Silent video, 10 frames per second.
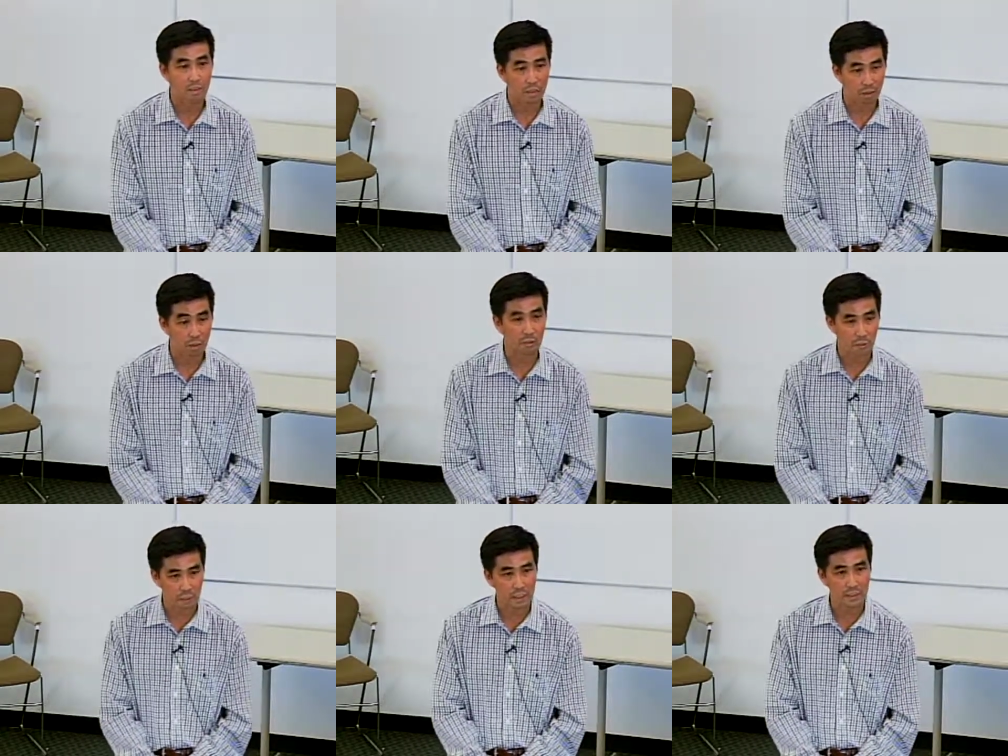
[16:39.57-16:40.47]
like what,
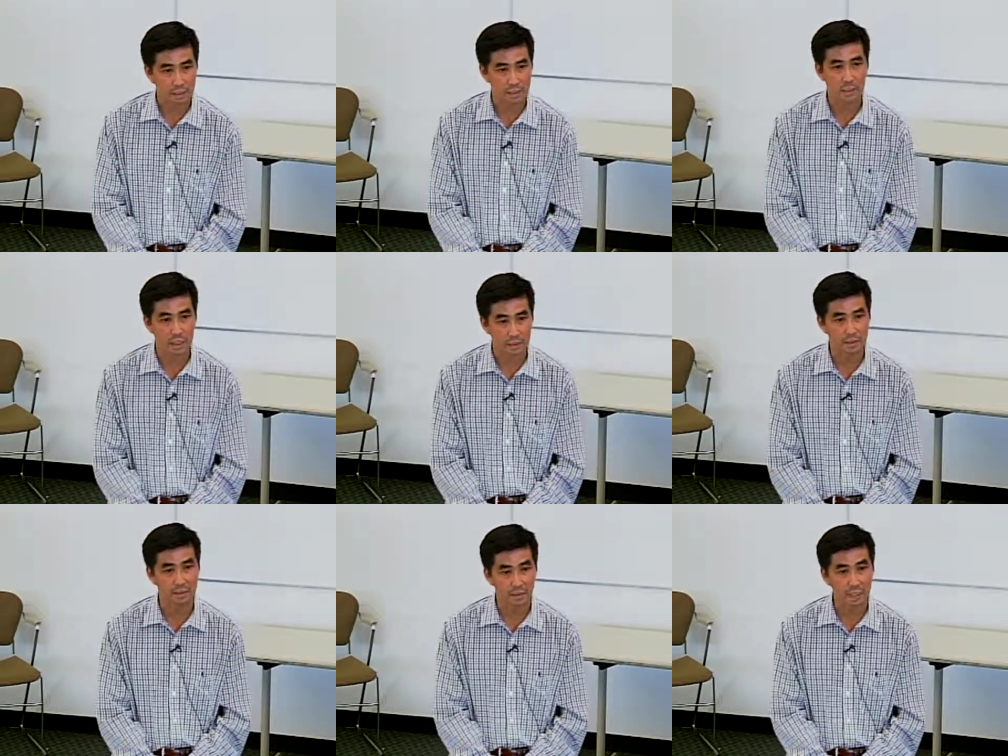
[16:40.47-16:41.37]
what they see in the
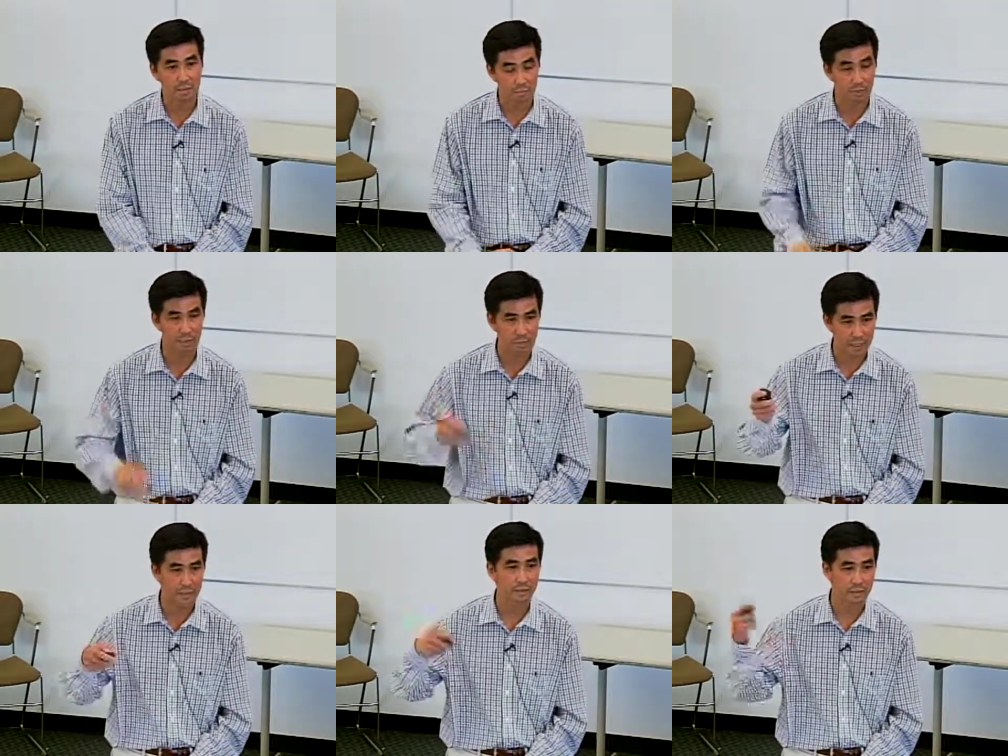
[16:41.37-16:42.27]
classroom and ask them to
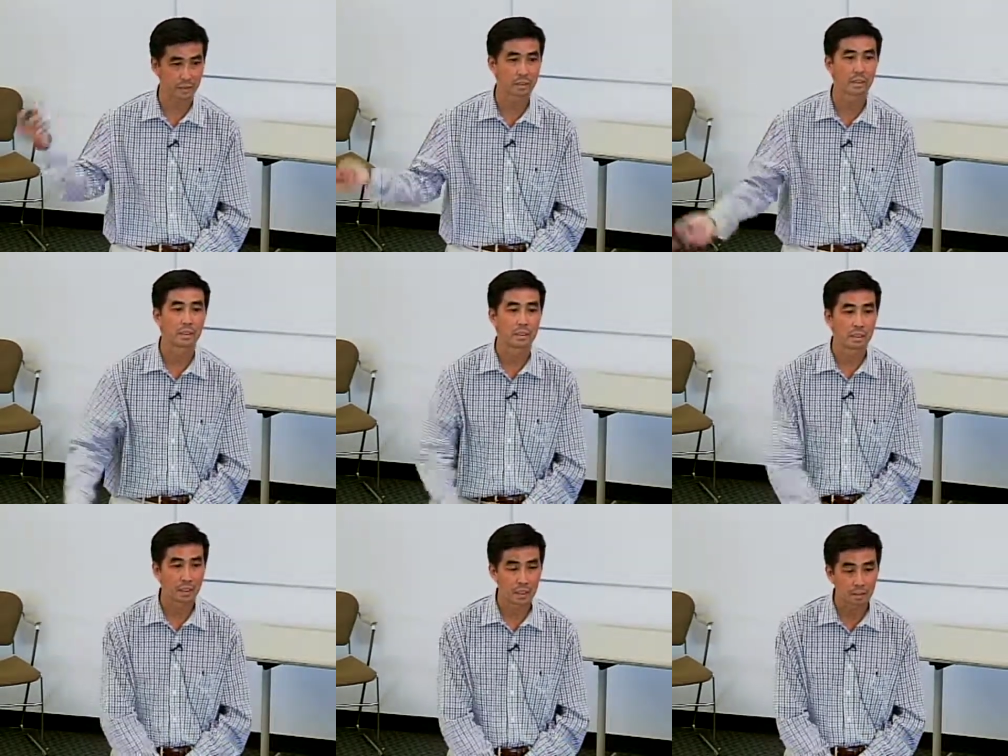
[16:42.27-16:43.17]
expand on
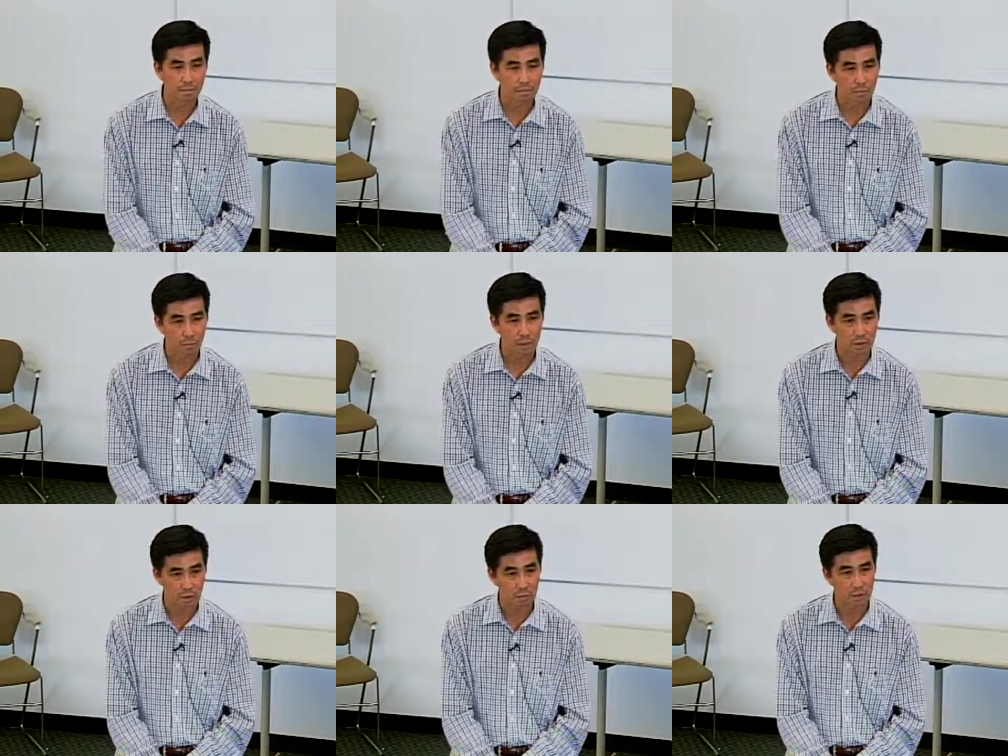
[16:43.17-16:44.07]
um, what,
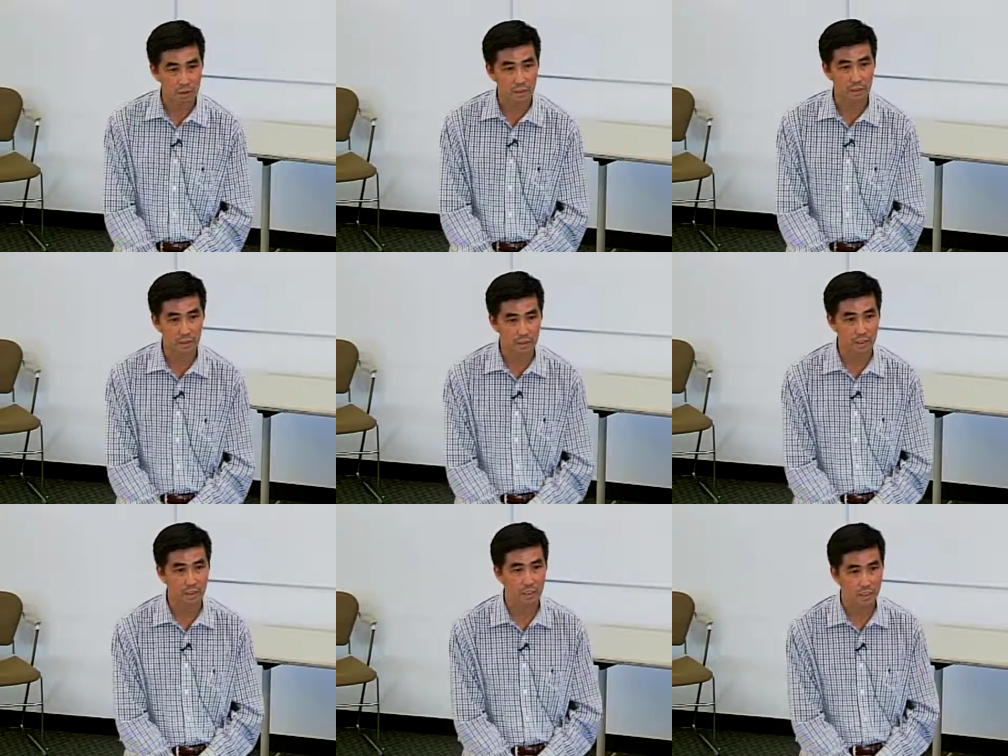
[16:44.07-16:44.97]
what their concerns
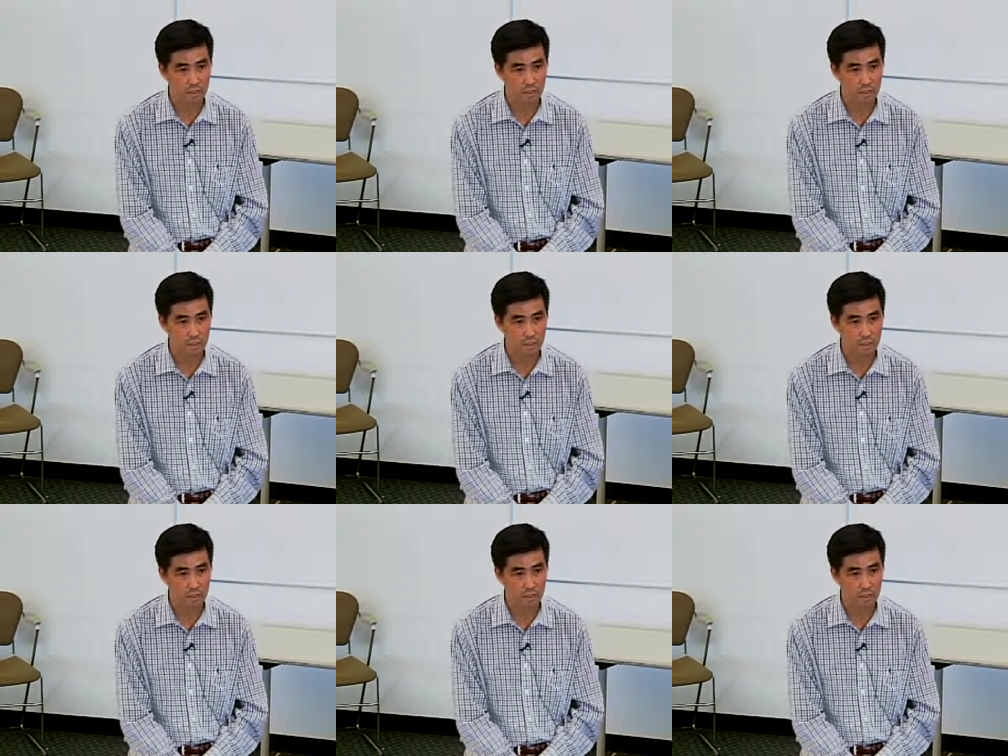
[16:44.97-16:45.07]
are.